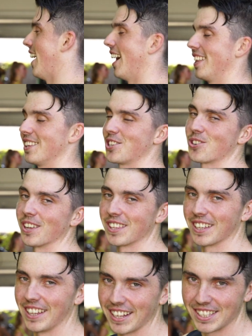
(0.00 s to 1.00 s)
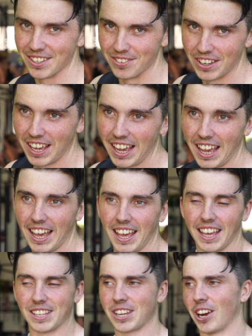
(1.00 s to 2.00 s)
at the Strength Collective.
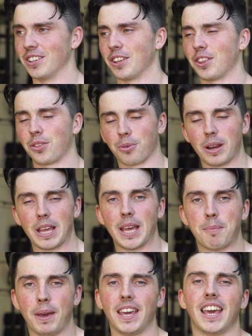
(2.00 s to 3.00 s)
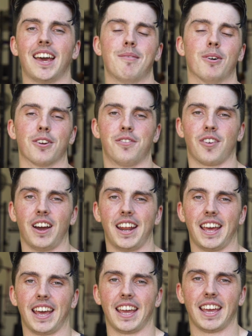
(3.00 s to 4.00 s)
It's currently 3 p.m. on a
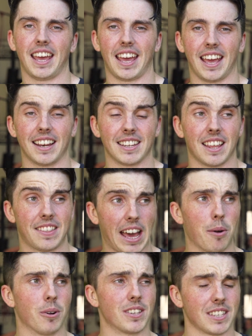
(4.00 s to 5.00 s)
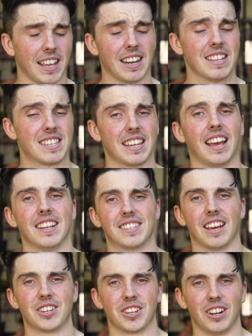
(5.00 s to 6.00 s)
Friday, and that was an insane
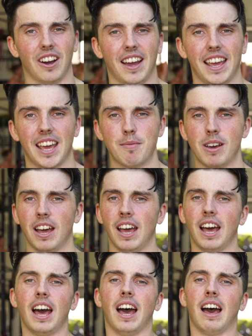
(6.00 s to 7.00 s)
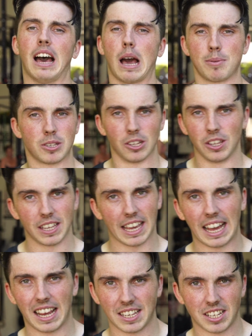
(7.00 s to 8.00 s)
session. I am absolutely
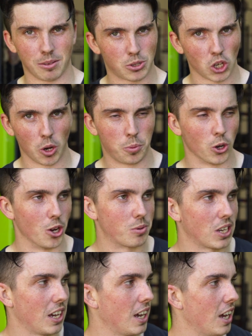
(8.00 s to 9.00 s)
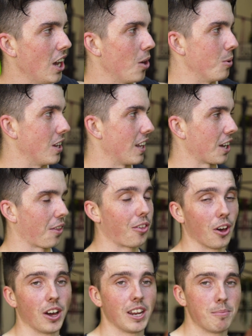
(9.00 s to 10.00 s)
gassed. I'm so pooped. We did like a
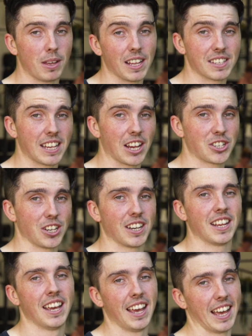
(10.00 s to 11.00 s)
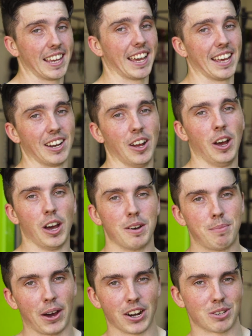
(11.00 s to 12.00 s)
30-minute session. Again,
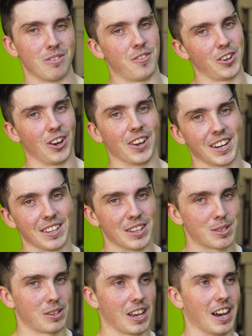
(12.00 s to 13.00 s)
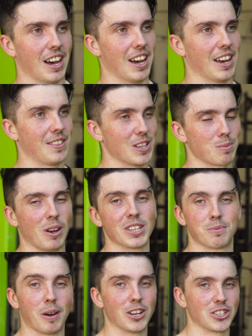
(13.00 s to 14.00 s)
punishment for not hitting this
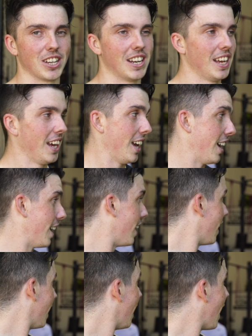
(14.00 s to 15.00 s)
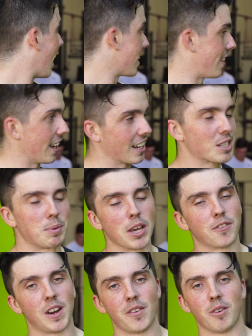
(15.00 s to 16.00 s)
month's budget. I think I speak
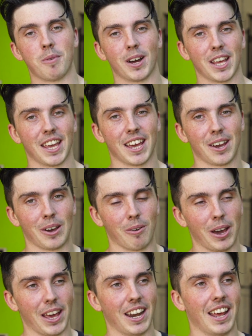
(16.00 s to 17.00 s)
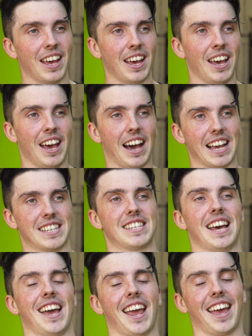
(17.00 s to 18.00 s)
for everybody when I
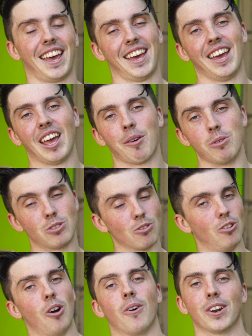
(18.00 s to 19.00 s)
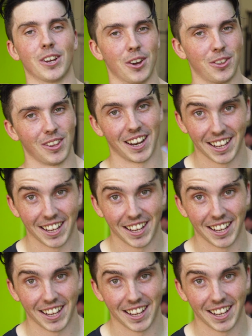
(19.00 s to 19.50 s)
say we do not want to go through that